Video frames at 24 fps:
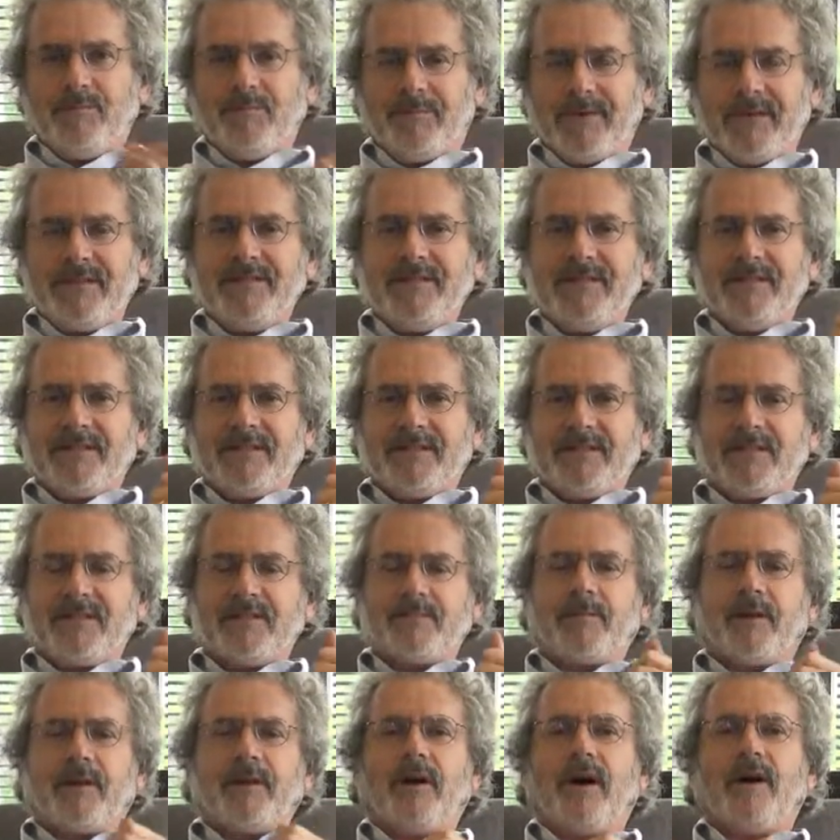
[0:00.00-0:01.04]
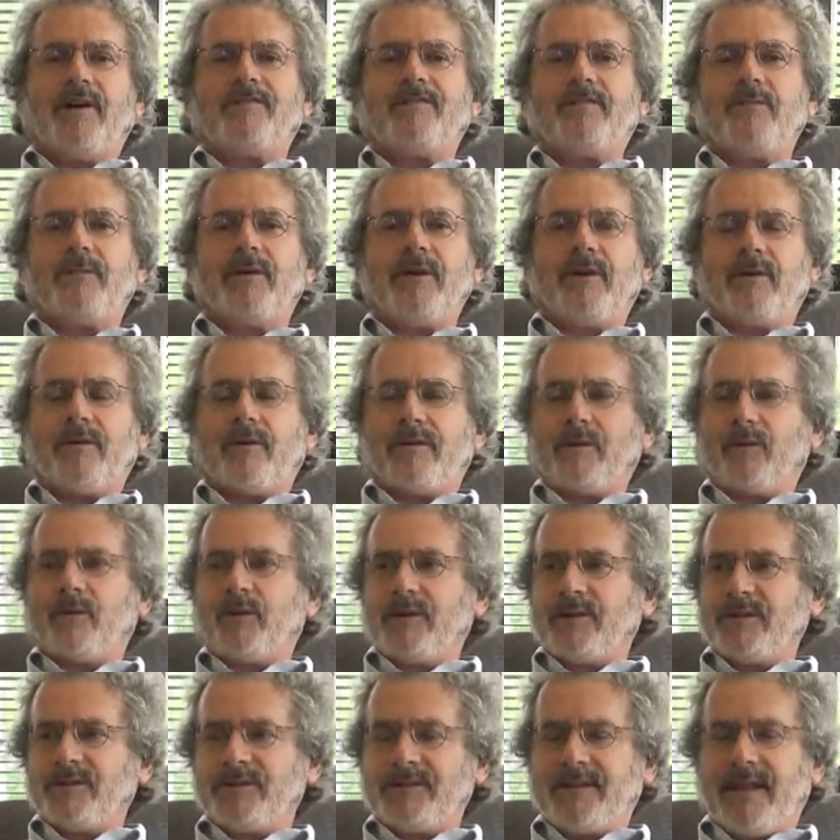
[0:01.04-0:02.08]
Businesses spun off from here are the
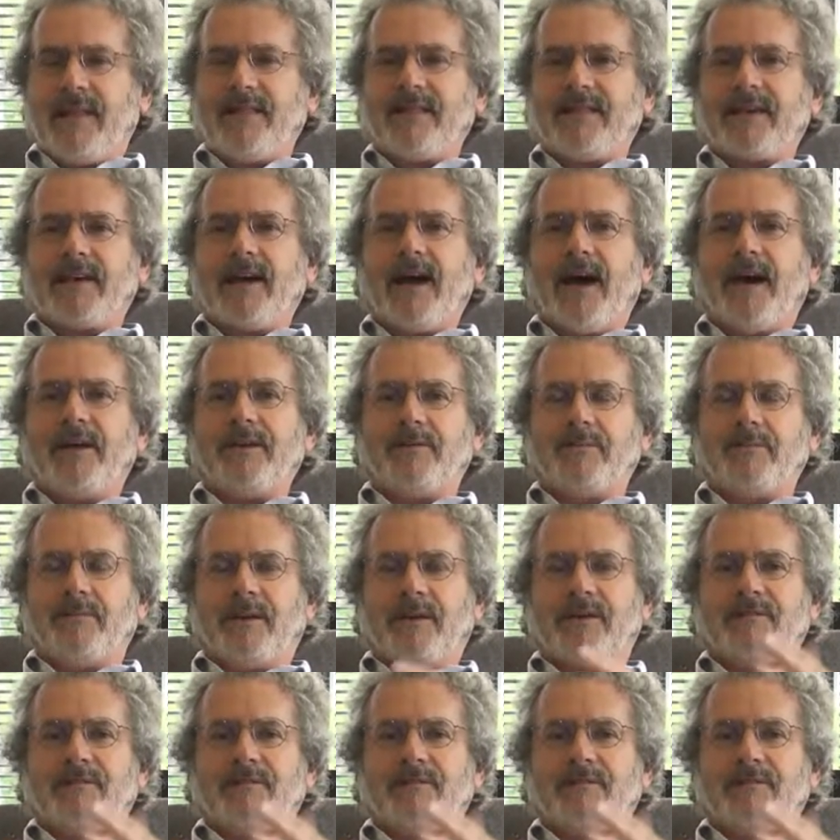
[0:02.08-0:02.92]
world's 10th economy.